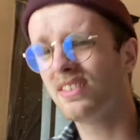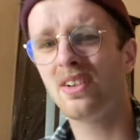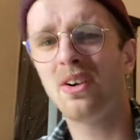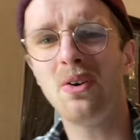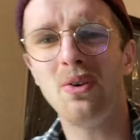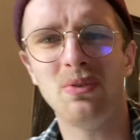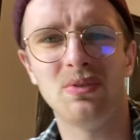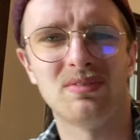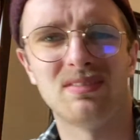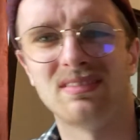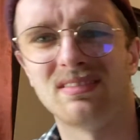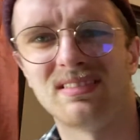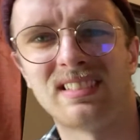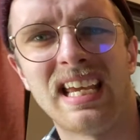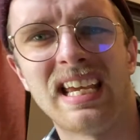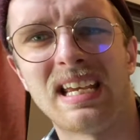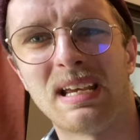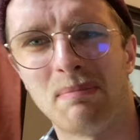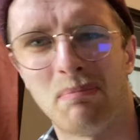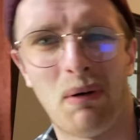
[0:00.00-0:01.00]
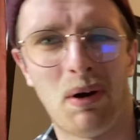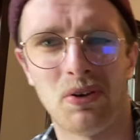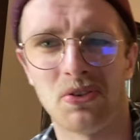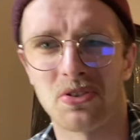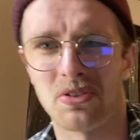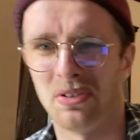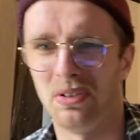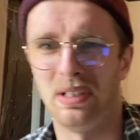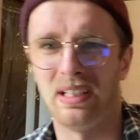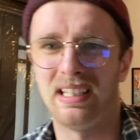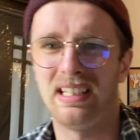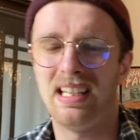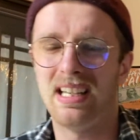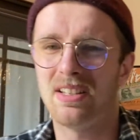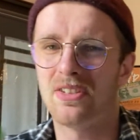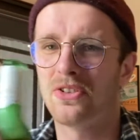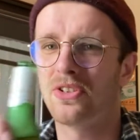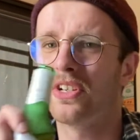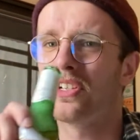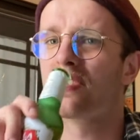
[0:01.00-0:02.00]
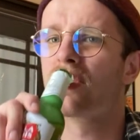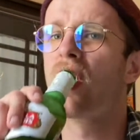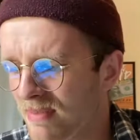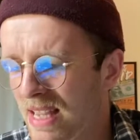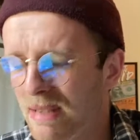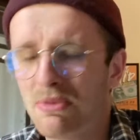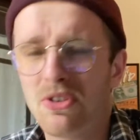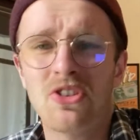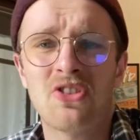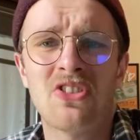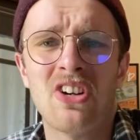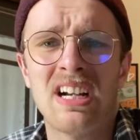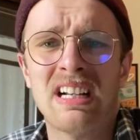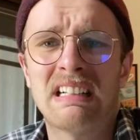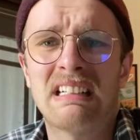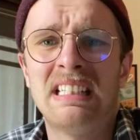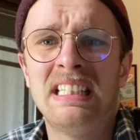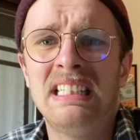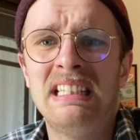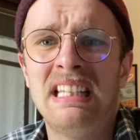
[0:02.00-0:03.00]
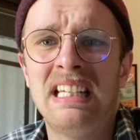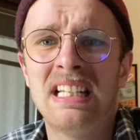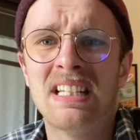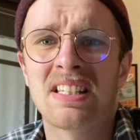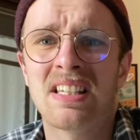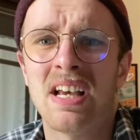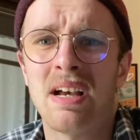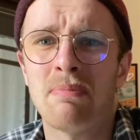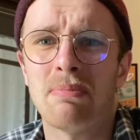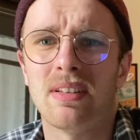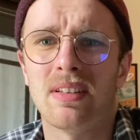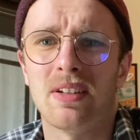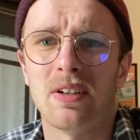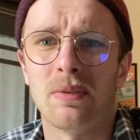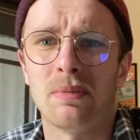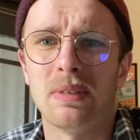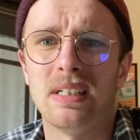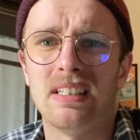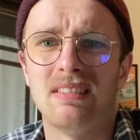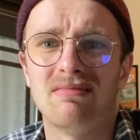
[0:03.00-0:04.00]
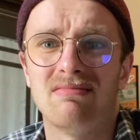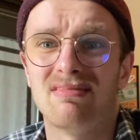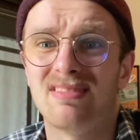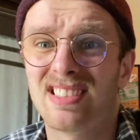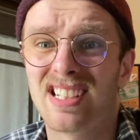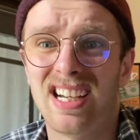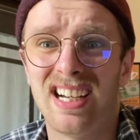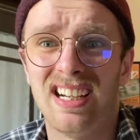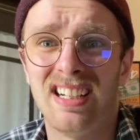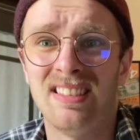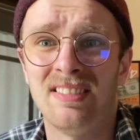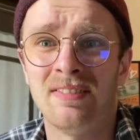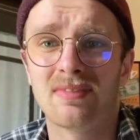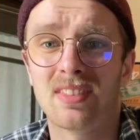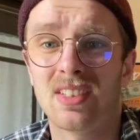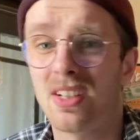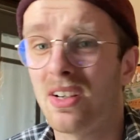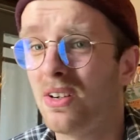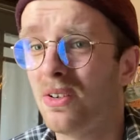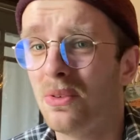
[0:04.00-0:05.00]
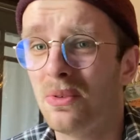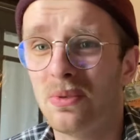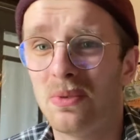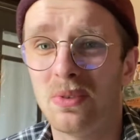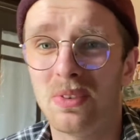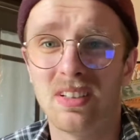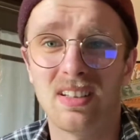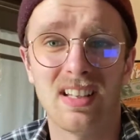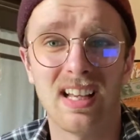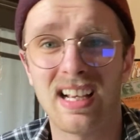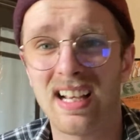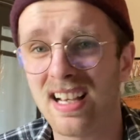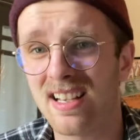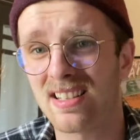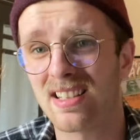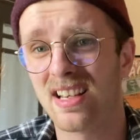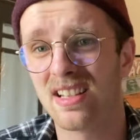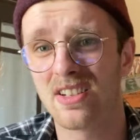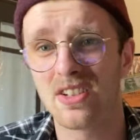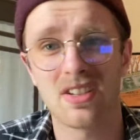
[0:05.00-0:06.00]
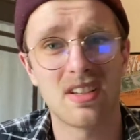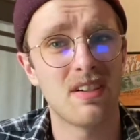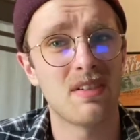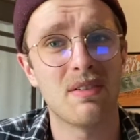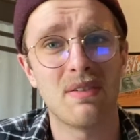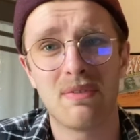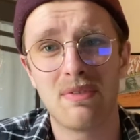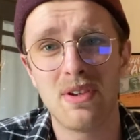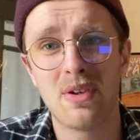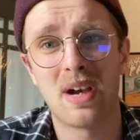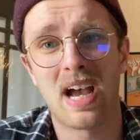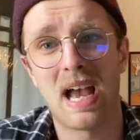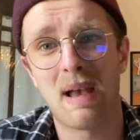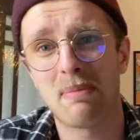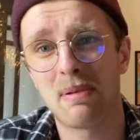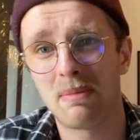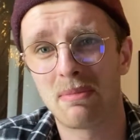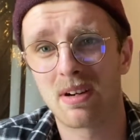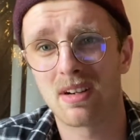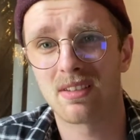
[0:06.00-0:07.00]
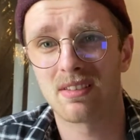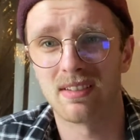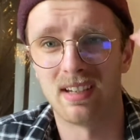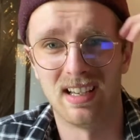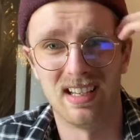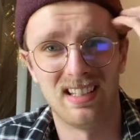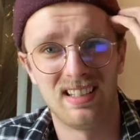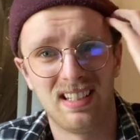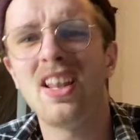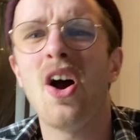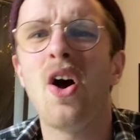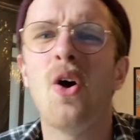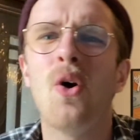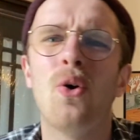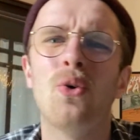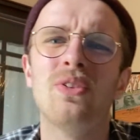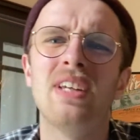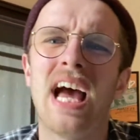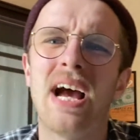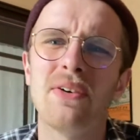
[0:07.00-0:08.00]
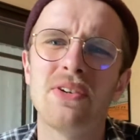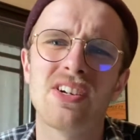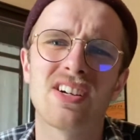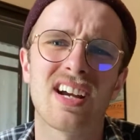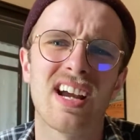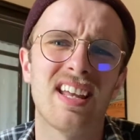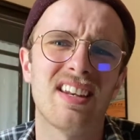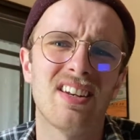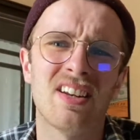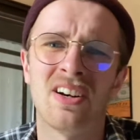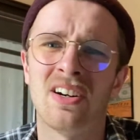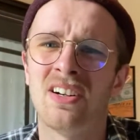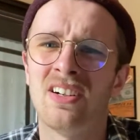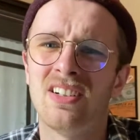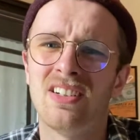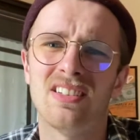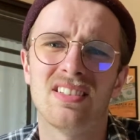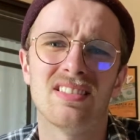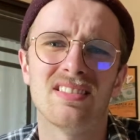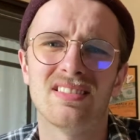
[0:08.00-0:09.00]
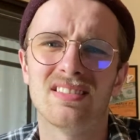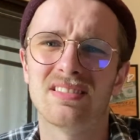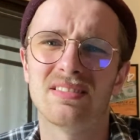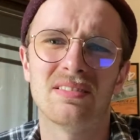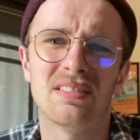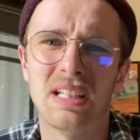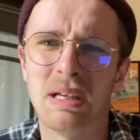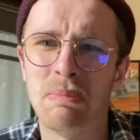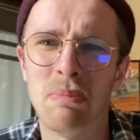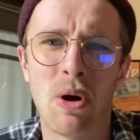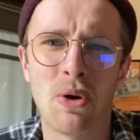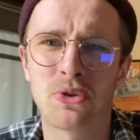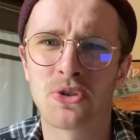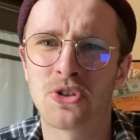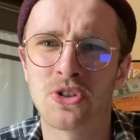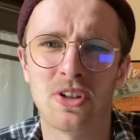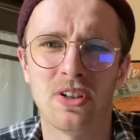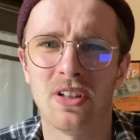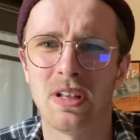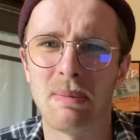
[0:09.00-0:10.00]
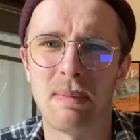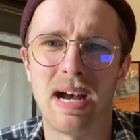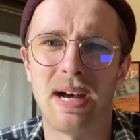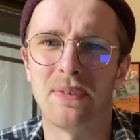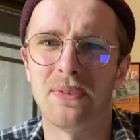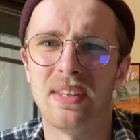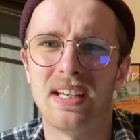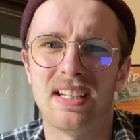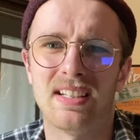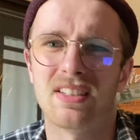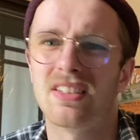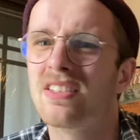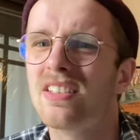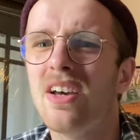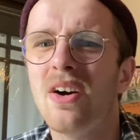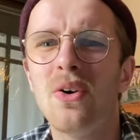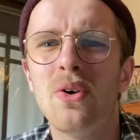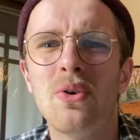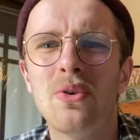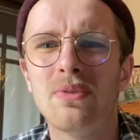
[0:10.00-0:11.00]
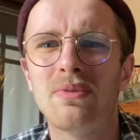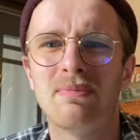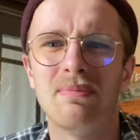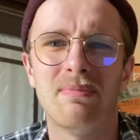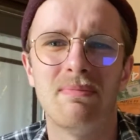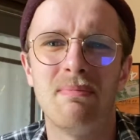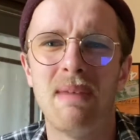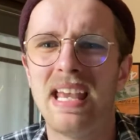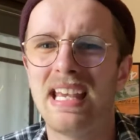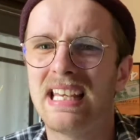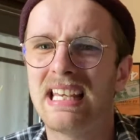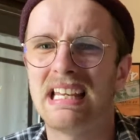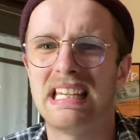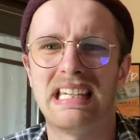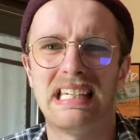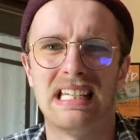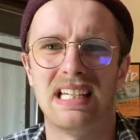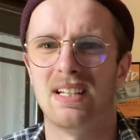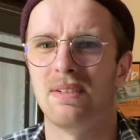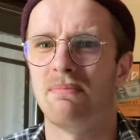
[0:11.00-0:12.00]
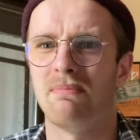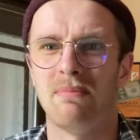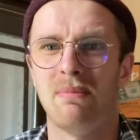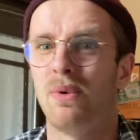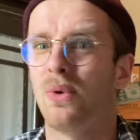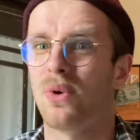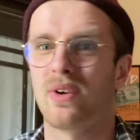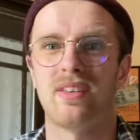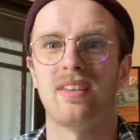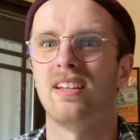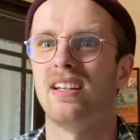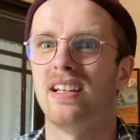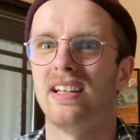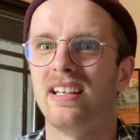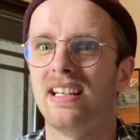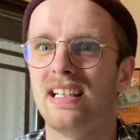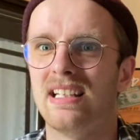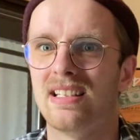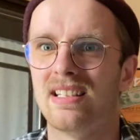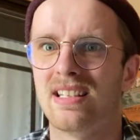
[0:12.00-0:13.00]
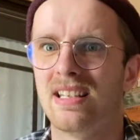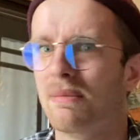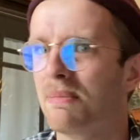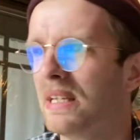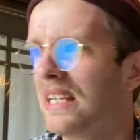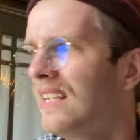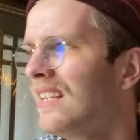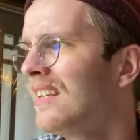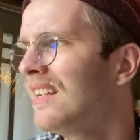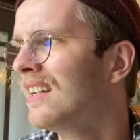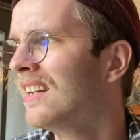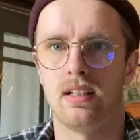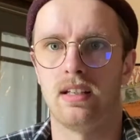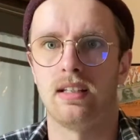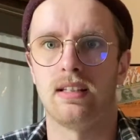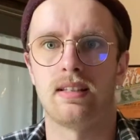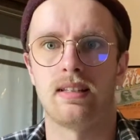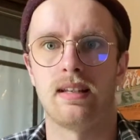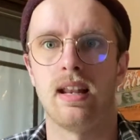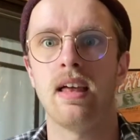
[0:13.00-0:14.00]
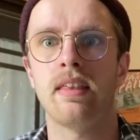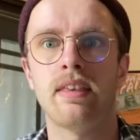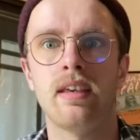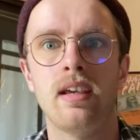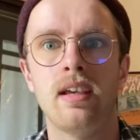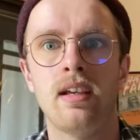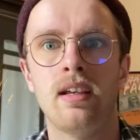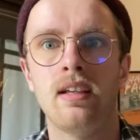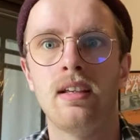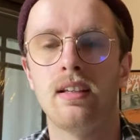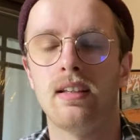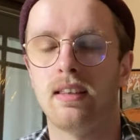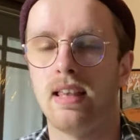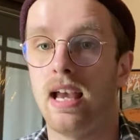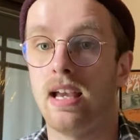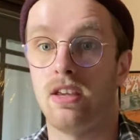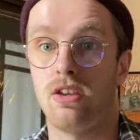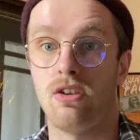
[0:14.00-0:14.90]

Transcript: don't take it personally. It's just, I'm just trying to clean things up a little bit, okay? So, like I said, just in review, happy birthday. No, now you're getting all emotional about this. Don't make it more than it needs to be. It's nothing that